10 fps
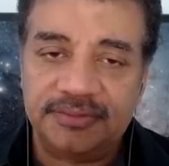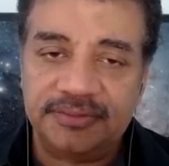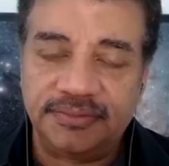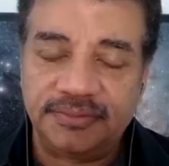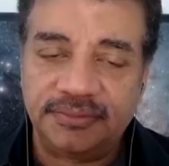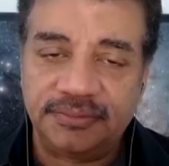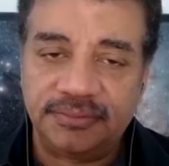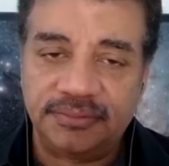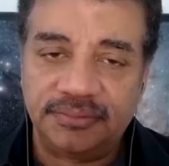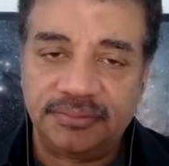
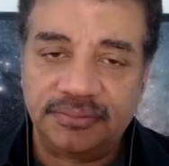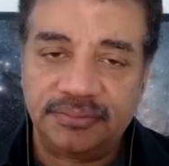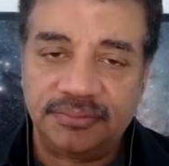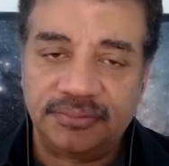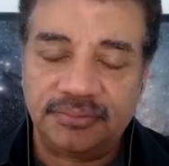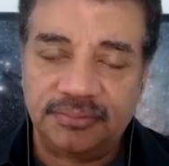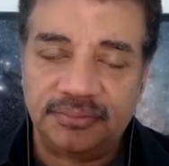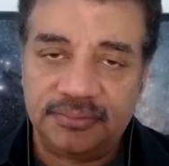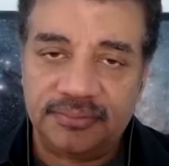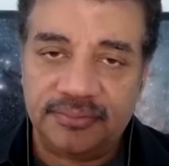
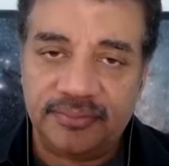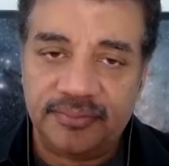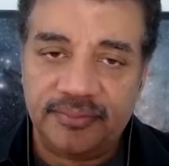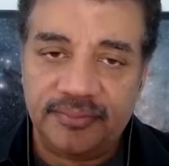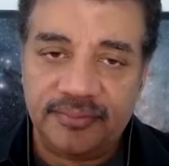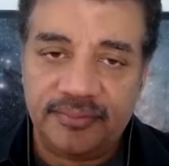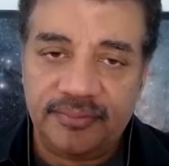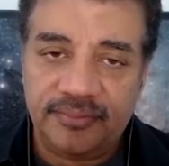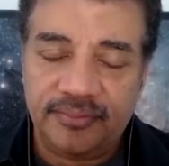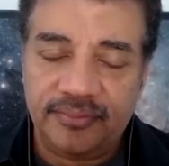
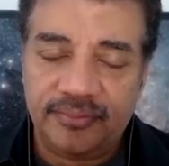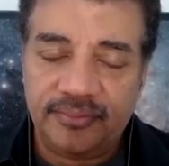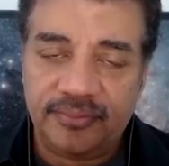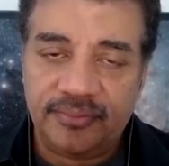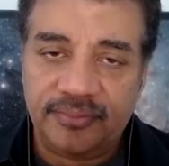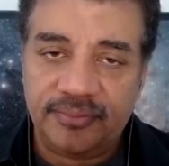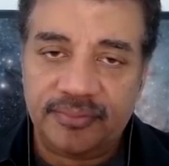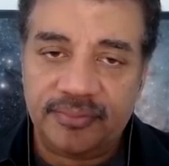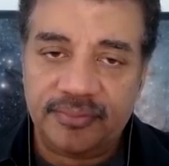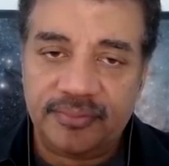
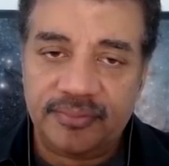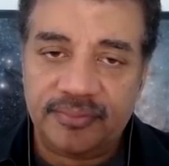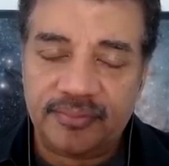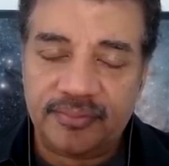No words are spoken by the person on screen.